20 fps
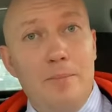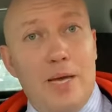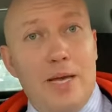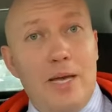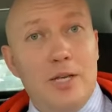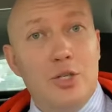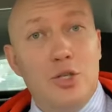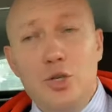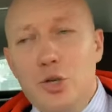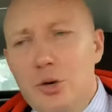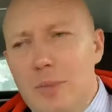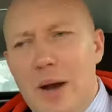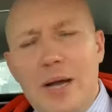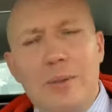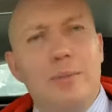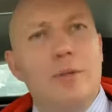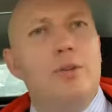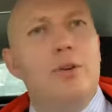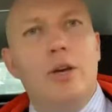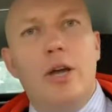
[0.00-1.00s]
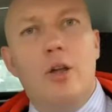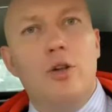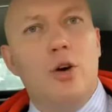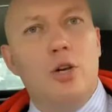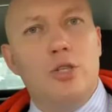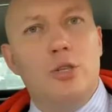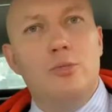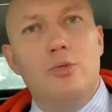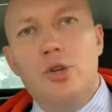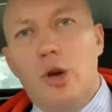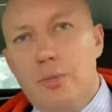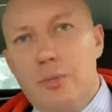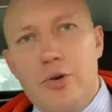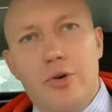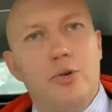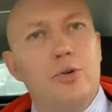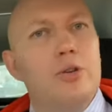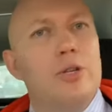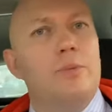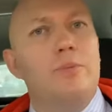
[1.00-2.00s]
Because you might be doing an awesome job
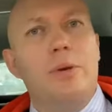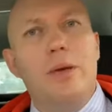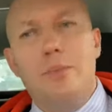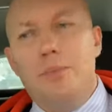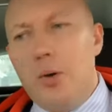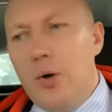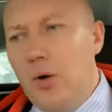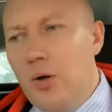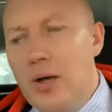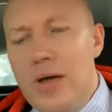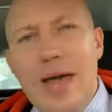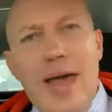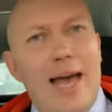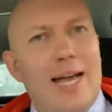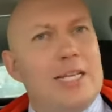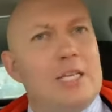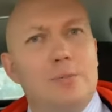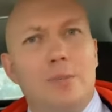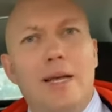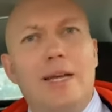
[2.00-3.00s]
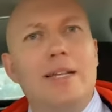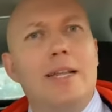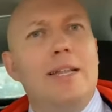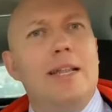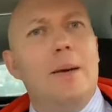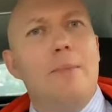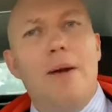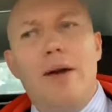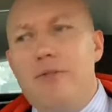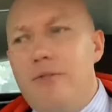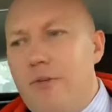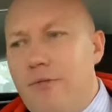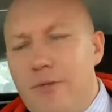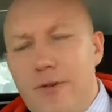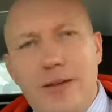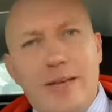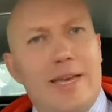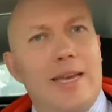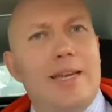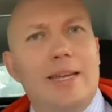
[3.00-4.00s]
recruiting people, explaining them
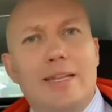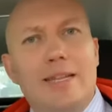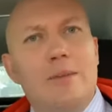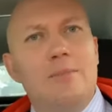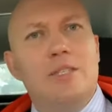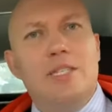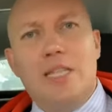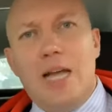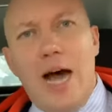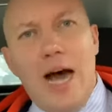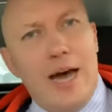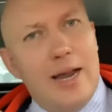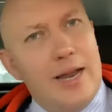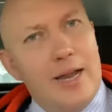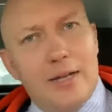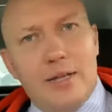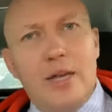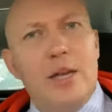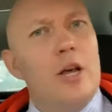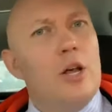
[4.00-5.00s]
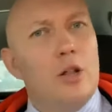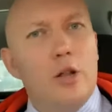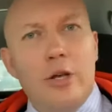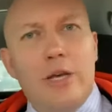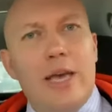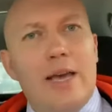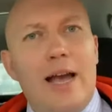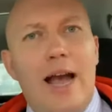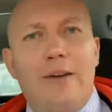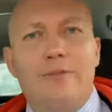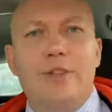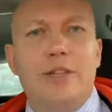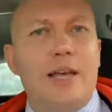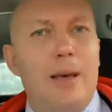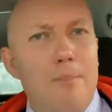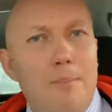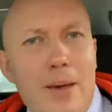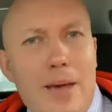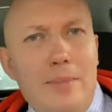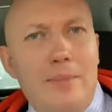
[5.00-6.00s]
everything, getting them started, looking after
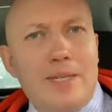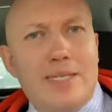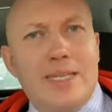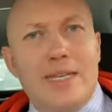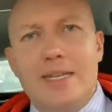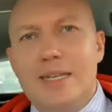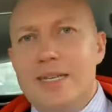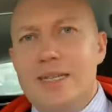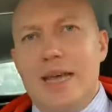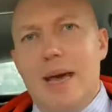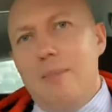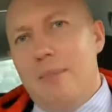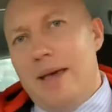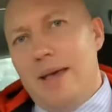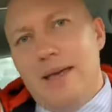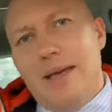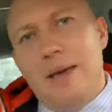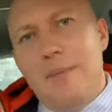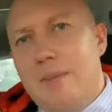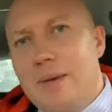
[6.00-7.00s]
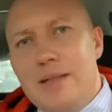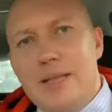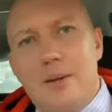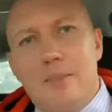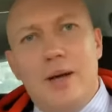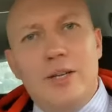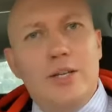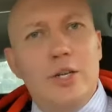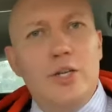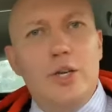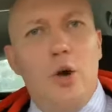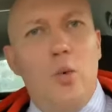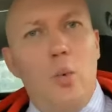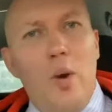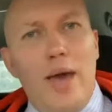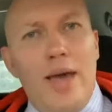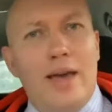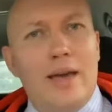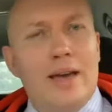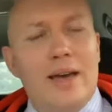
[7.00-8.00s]
them, babysitting them, keeping them under your
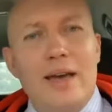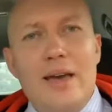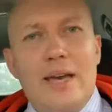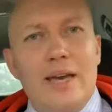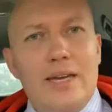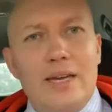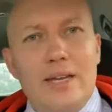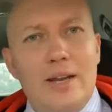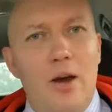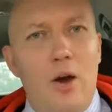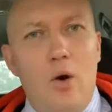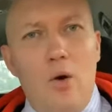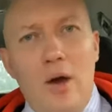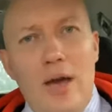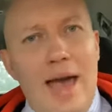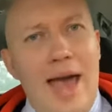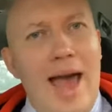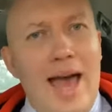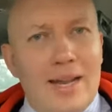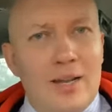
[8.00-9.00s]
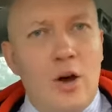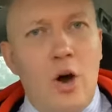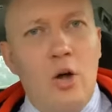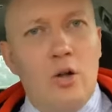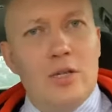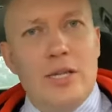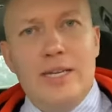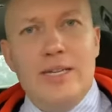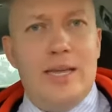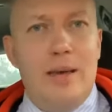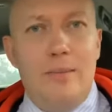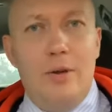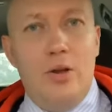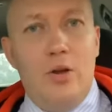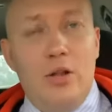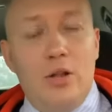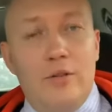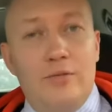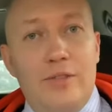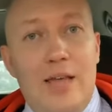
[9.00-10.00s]
wing, you know, hand-holding them and
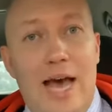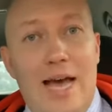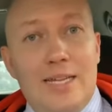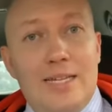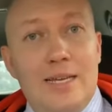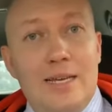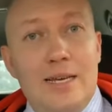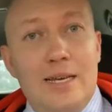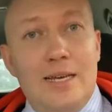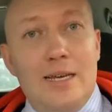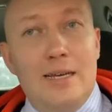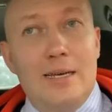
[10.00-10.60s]
all of that.